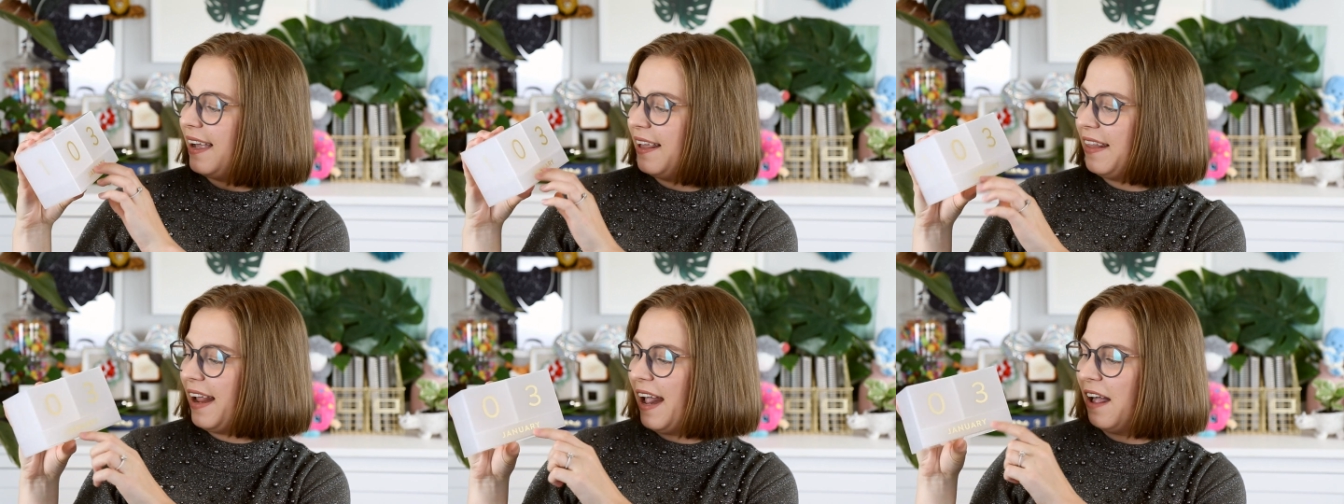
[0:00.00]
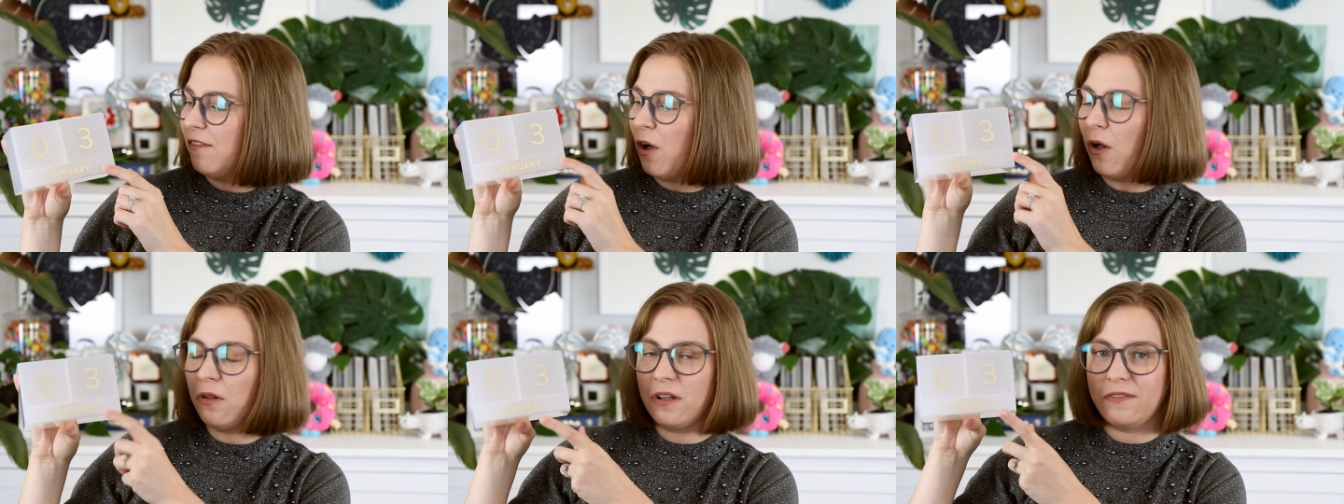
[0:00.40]
And they
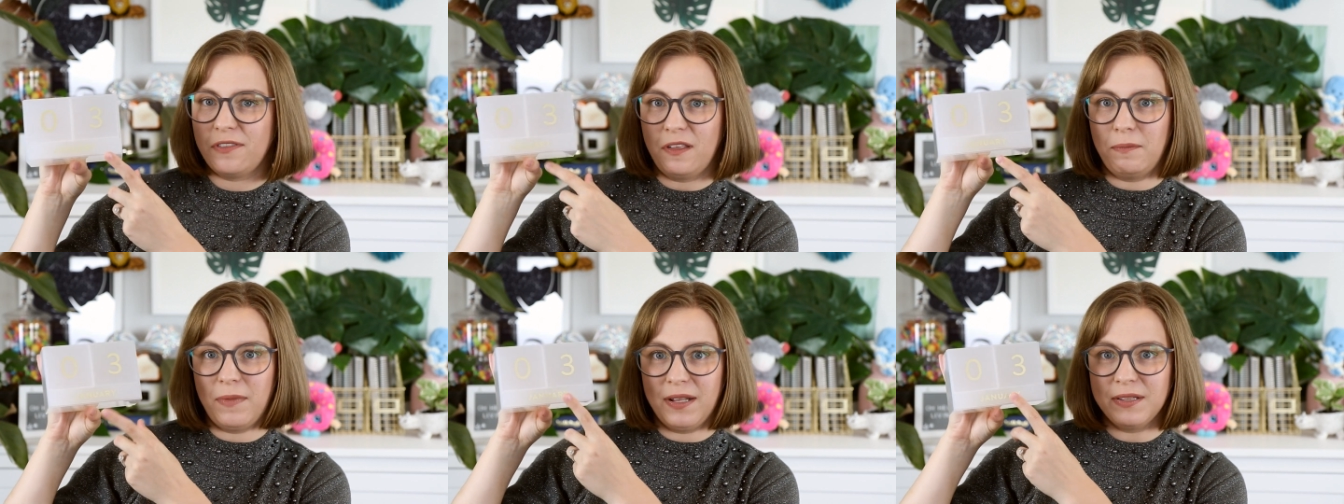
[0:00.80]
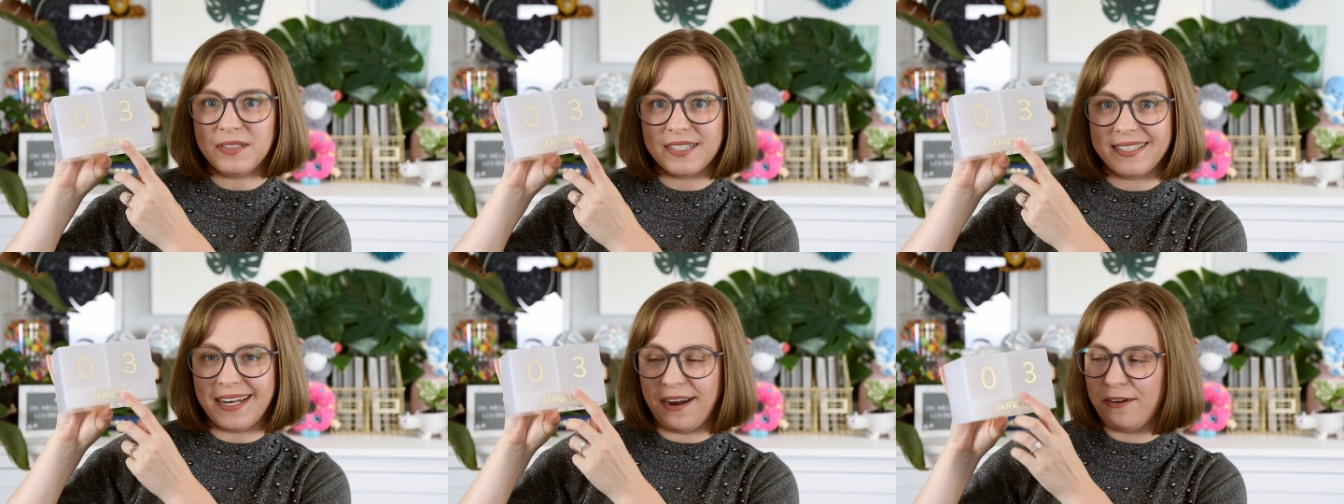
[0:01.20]
have all of the
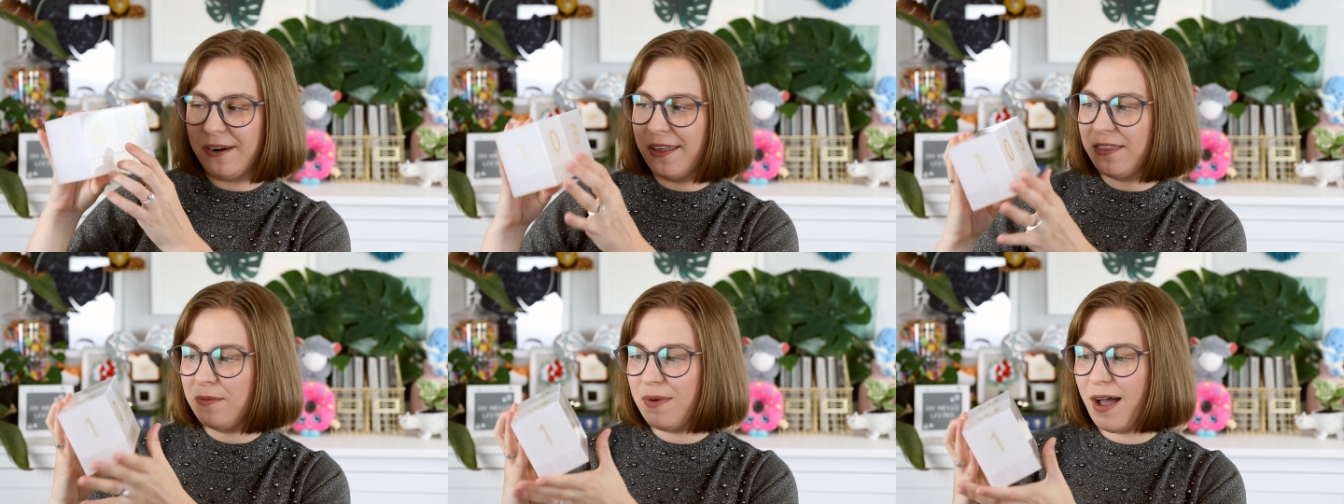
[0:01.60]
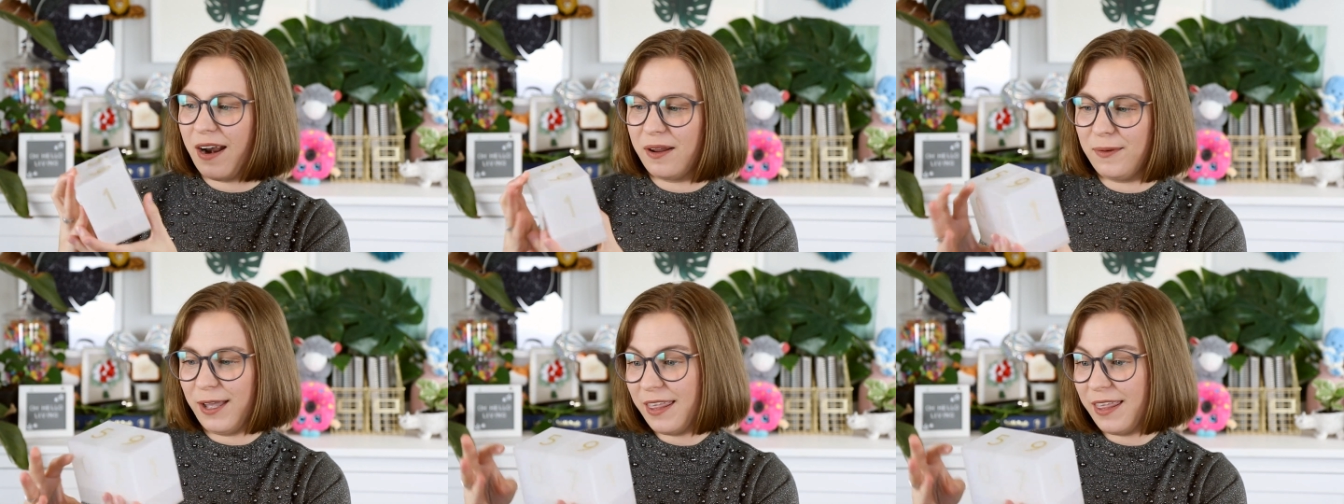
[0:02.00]
months down at the bottom.